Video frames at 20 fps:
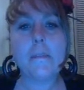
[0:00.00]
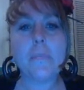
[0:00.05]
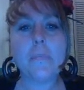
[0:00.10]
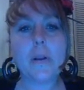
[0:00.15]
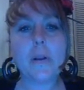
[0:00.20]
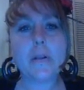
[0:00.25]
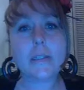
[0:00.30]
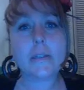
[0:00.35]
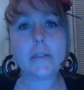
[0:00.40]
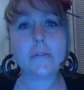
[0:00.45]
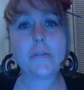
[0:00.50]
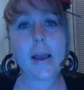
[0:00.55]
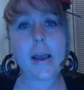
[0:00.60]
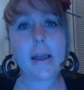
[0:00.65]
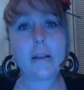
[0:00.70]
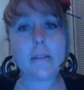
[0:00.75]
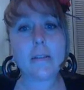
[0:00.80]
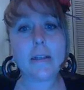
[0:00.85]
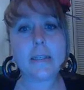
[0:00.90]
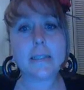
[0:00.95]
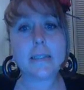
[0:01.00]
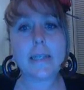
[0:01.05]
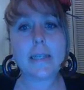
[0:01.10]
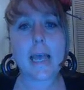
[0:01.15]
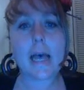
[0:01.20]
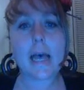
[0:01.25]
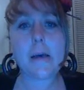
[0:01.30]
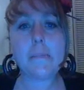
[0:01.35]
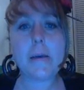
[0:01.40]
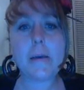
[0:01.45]
There's a final
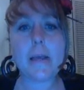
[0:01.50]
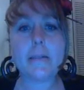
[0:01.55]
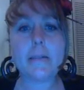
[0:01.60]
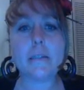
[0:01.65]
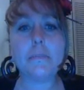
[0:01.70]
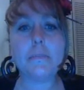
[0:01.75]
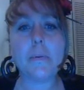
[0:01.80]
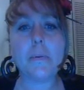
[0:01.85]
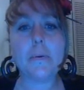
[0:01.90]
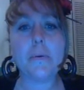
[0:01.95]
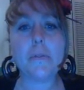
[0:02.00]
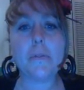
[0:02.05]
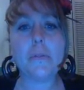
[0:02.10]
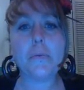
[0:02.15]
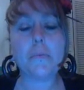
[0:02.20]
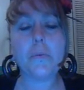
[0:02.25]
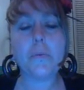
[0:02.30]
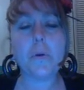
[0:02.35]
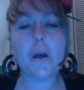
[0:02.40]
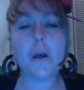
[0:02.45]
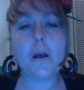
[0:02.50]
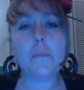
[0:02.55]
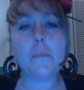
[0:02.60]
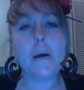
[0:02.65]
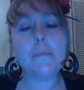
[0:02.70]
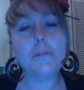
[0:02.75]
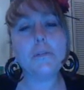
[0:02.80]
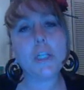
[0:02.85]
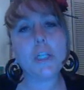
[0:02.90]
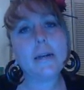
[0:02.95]
exam. It's both
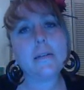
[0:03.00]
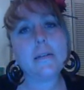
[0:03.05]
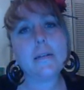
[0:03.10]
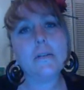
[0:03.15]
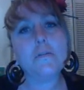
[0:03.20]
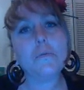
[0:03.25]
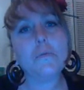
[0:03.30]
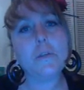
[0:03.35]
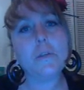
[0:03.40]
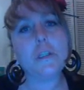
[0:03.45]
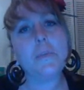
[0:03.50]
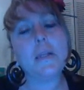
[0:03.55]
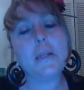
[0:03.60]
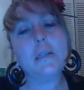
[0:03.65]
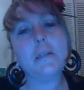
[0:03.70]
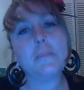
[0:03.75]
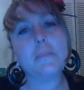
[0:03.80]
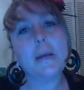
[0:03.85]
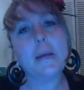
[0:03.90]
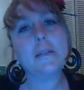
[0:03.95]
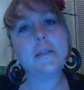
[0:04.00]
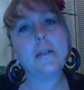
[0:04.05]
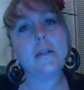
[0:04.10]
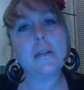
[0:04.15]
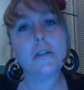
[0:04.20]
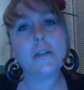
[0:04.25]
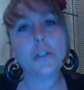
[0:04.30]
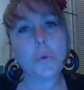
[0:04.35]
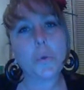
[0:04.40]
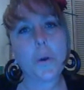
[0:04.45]
objective, which means
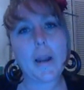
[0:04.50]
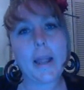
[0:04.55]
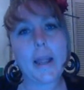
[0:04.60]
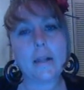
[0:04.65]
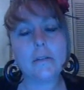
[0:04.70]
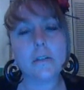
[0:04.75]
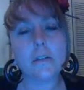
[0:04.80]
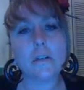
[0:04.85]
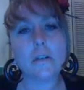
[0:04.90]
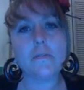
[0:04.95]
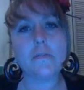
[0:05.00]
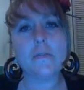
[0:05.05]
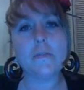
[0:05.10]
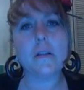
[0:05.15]
basically short answer,